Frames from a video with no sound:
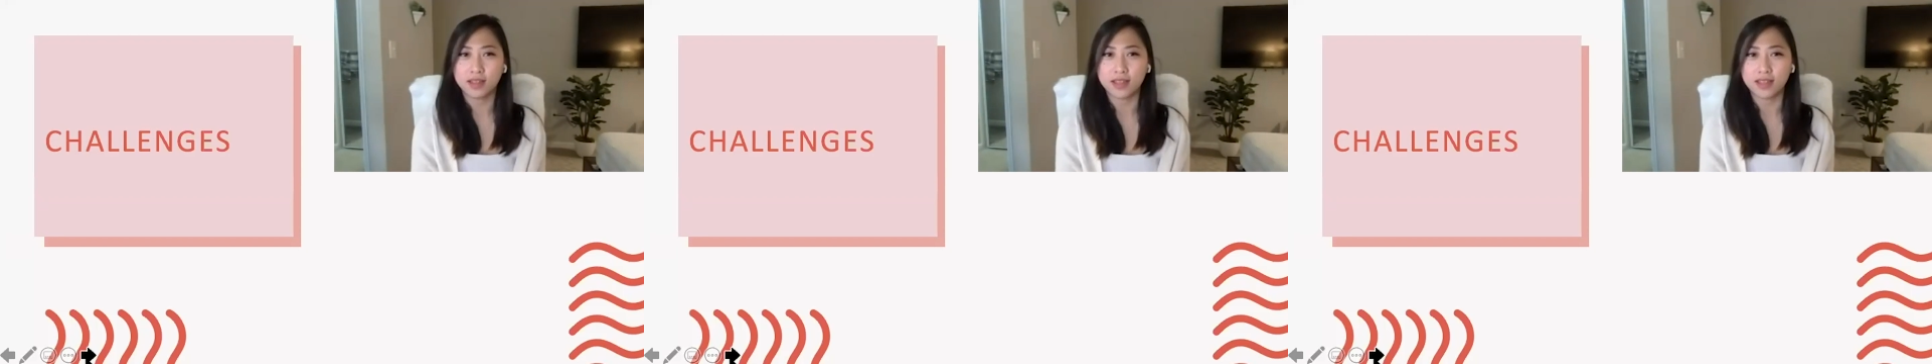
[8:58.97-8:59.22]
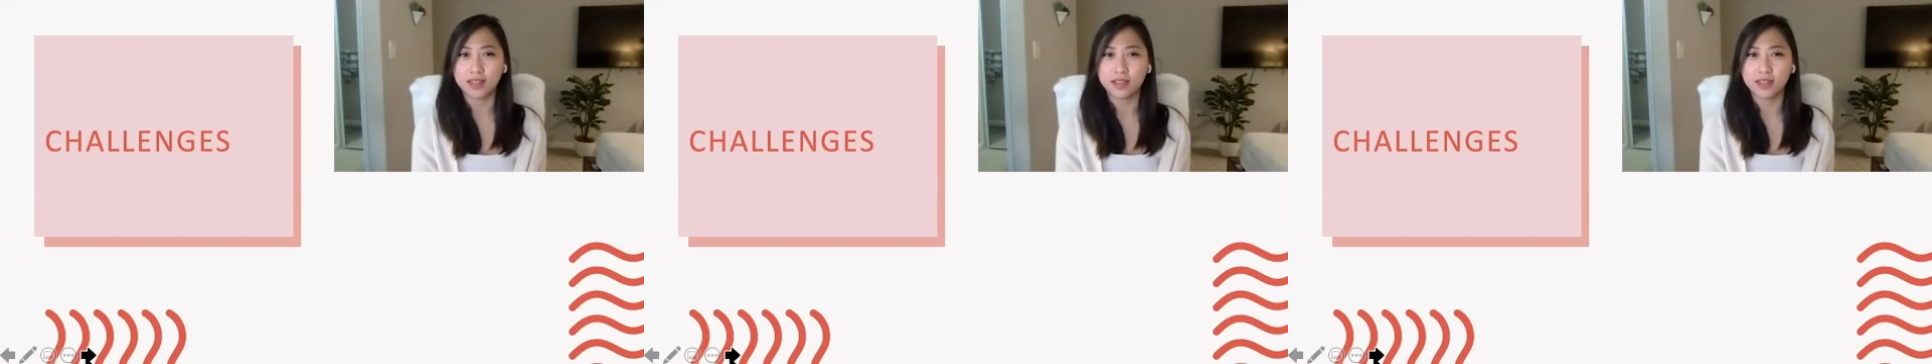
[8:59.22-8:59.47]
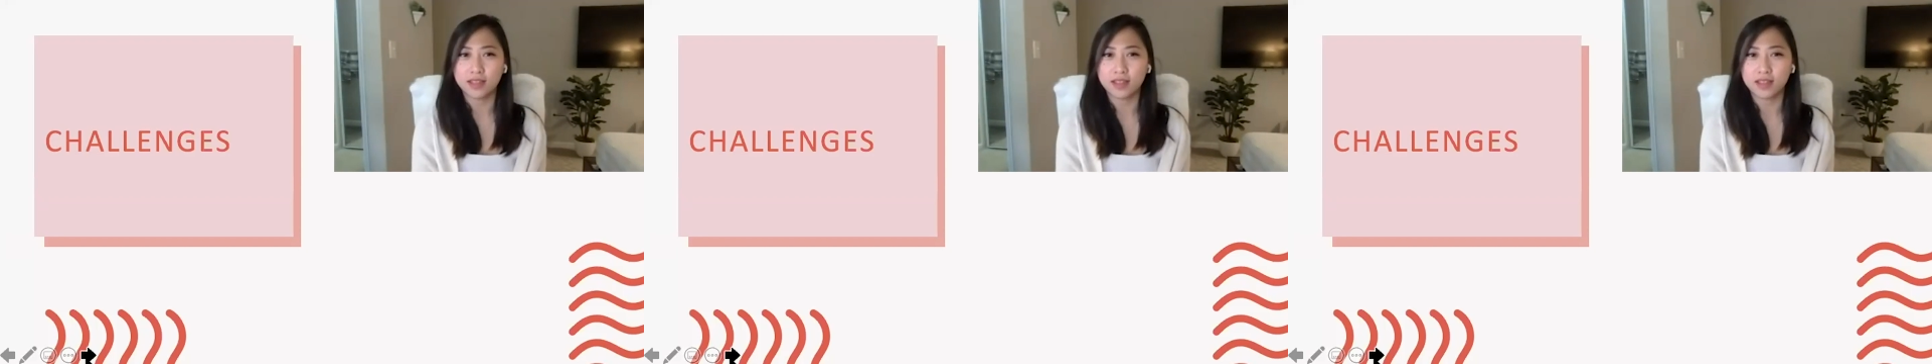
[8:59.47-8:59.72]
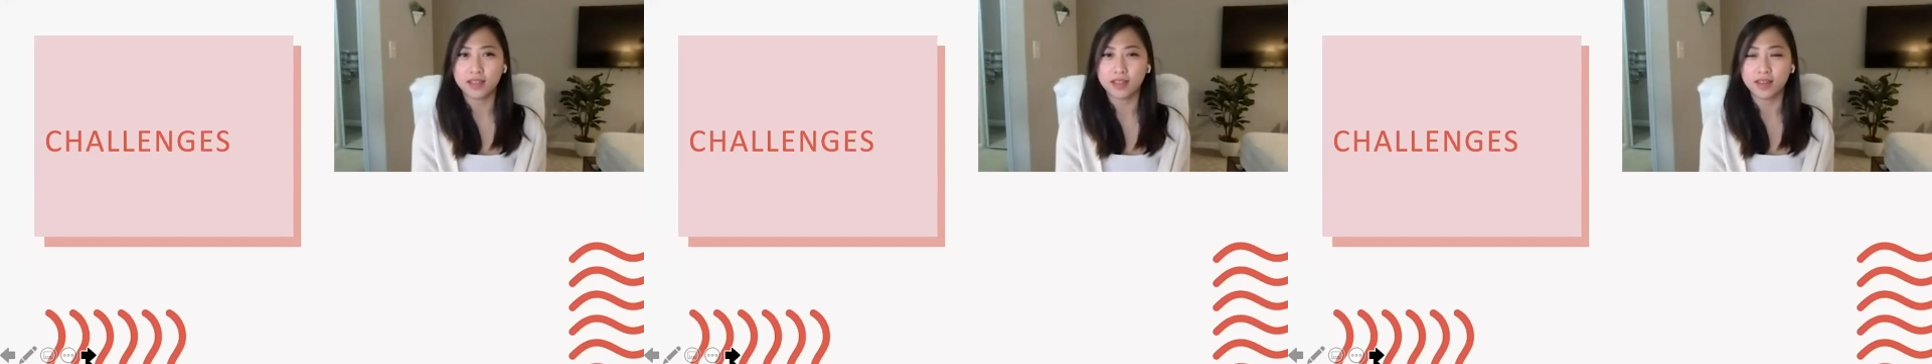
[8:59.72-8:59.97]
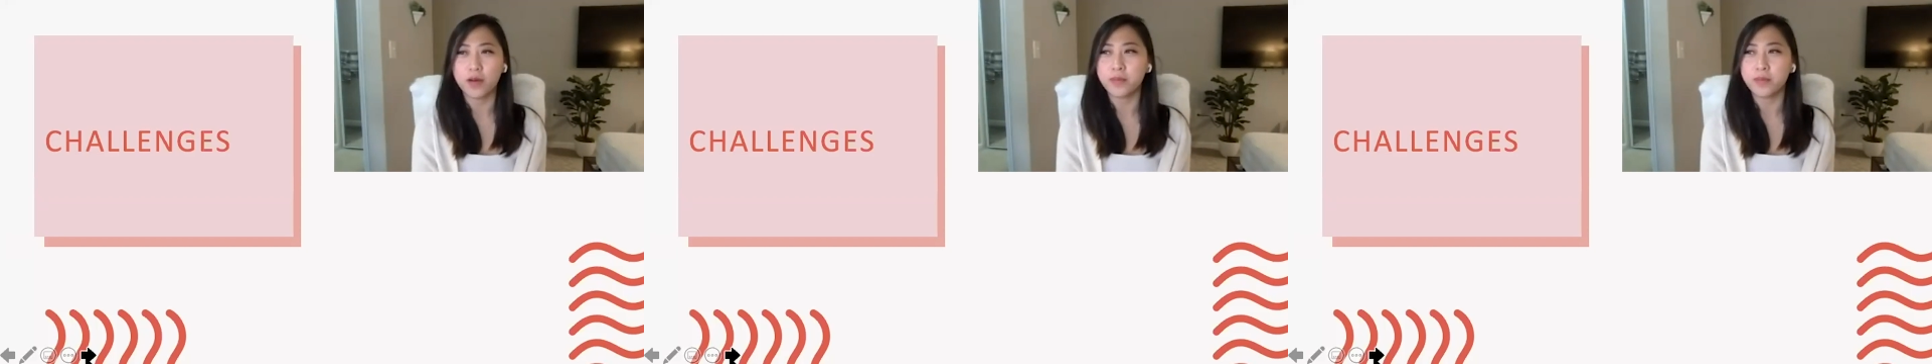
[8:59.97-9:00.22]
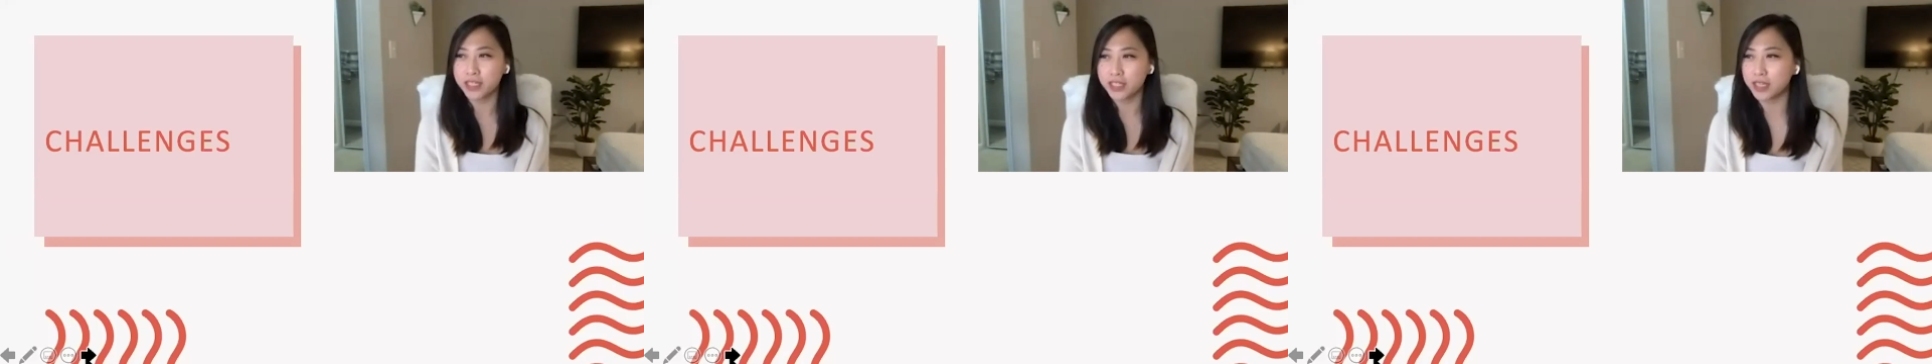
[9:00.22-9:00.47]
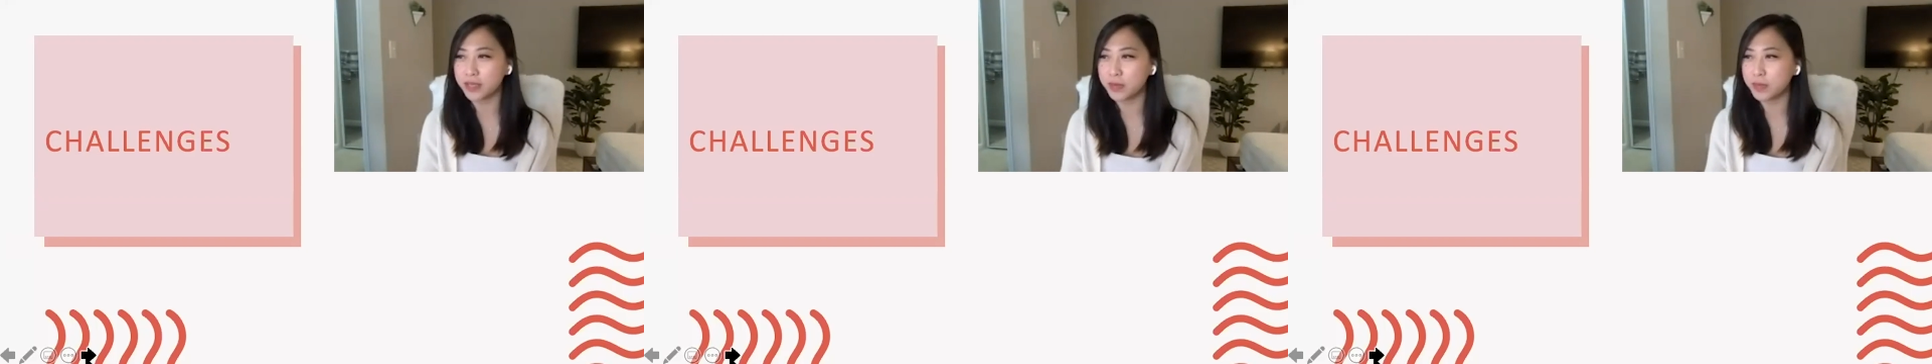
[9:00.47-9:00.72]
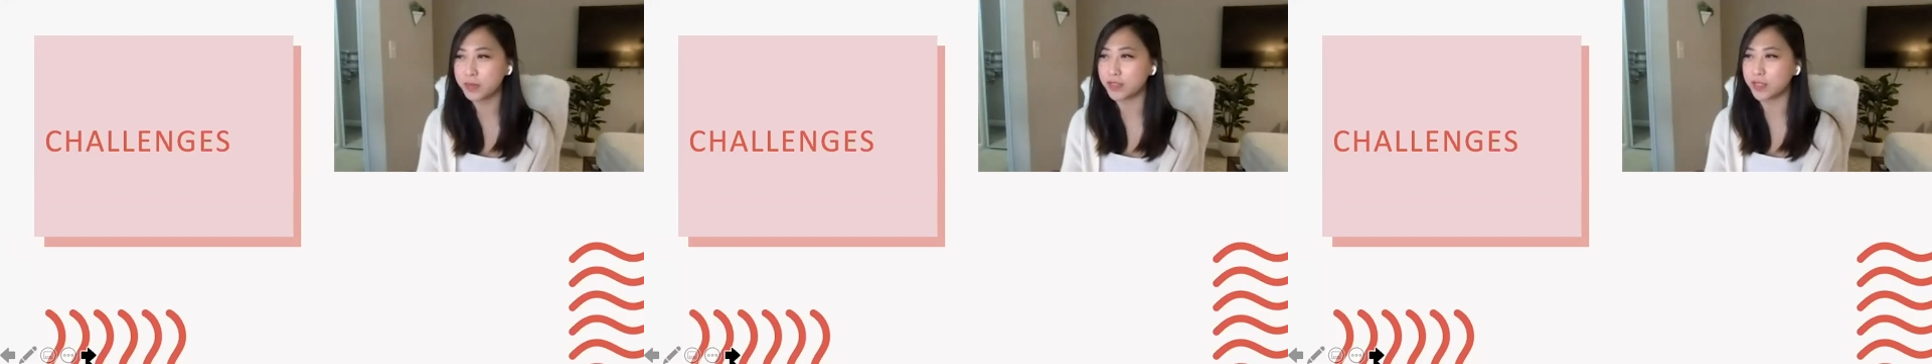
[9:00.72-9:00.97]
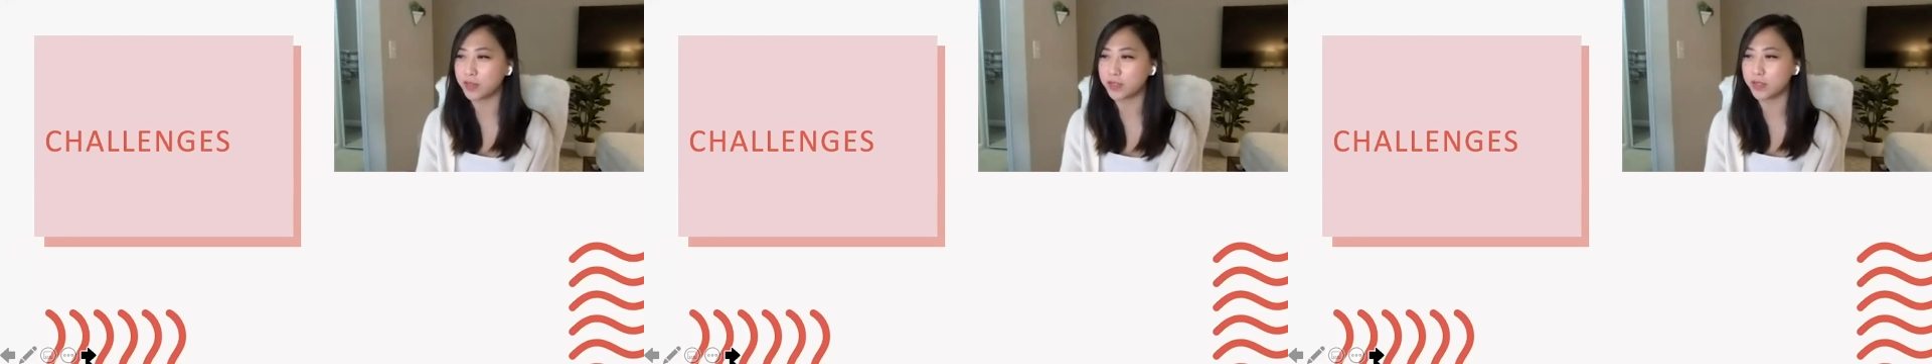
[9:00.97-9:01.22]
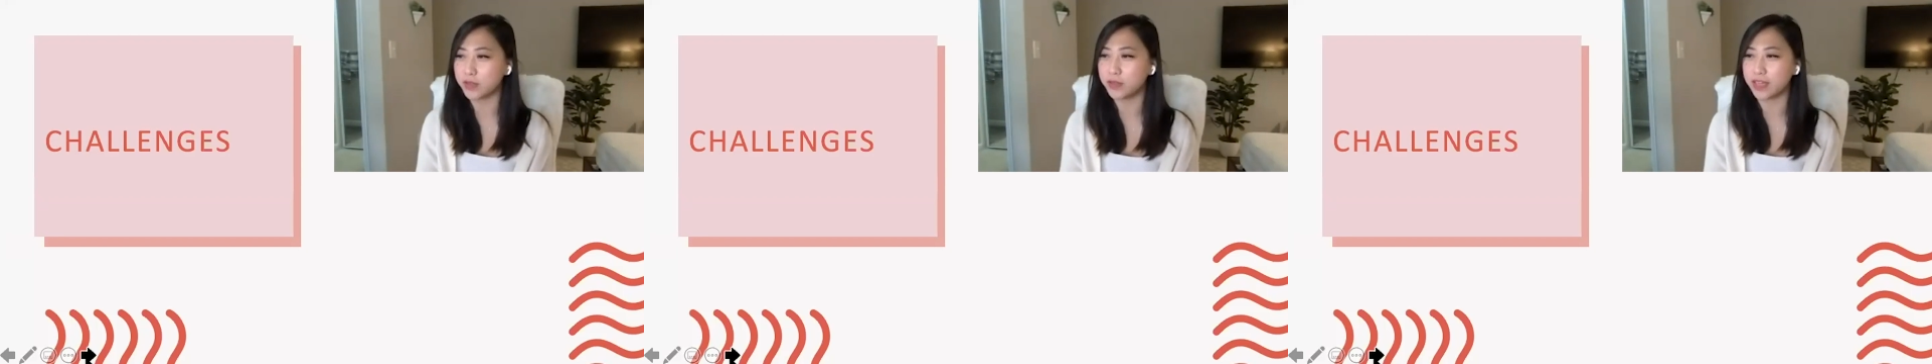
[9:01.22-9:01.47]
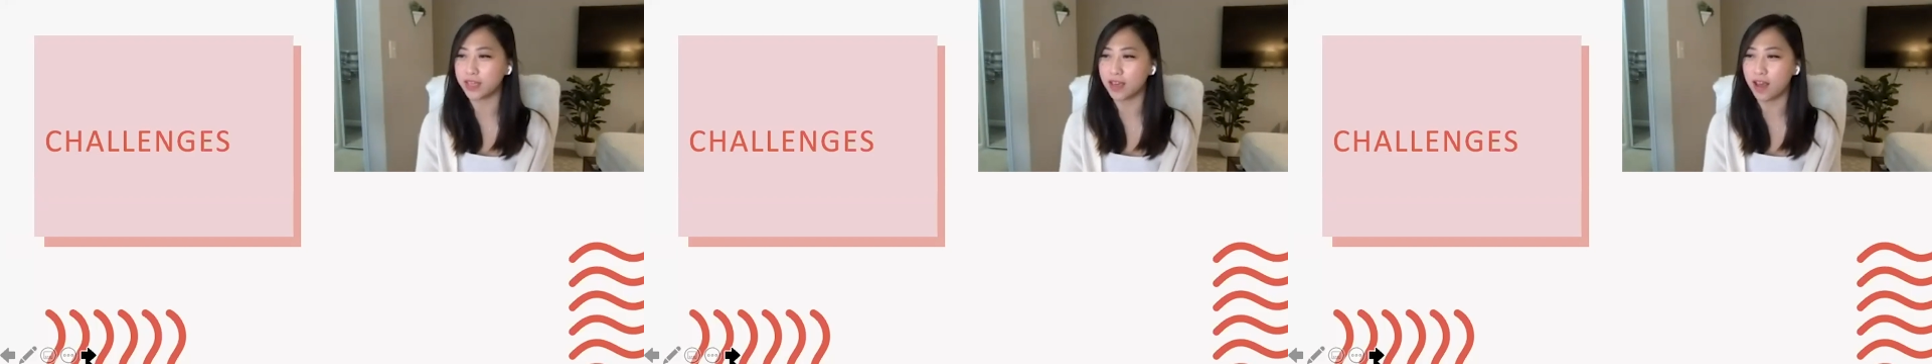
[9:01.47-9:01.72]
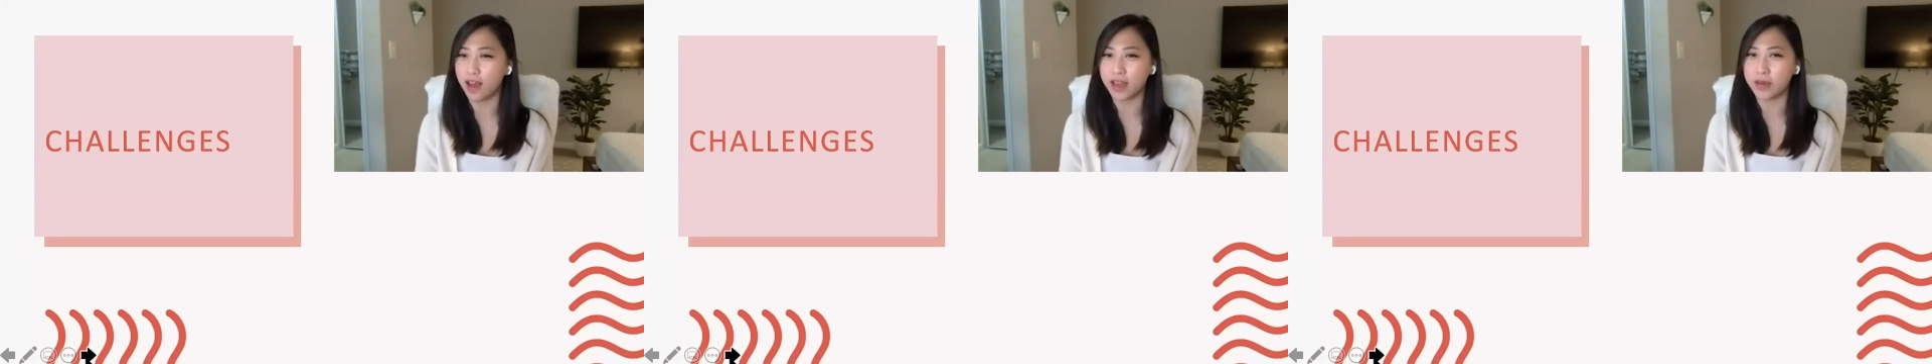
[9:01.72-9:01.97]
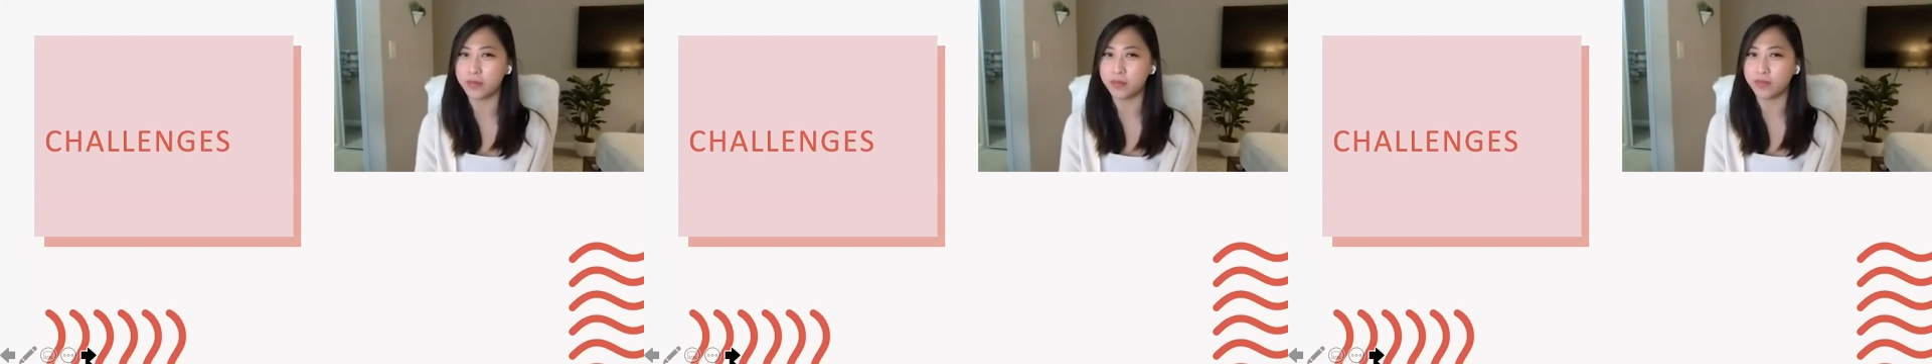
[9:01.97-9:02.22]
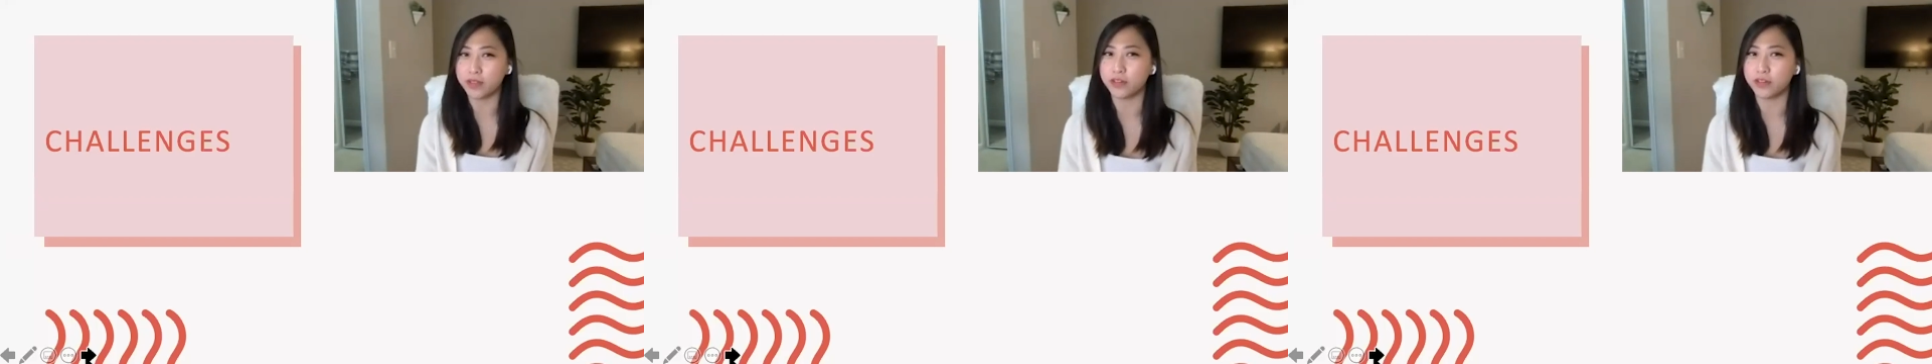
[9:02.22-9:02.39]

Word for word: like on my team, it's also like I'm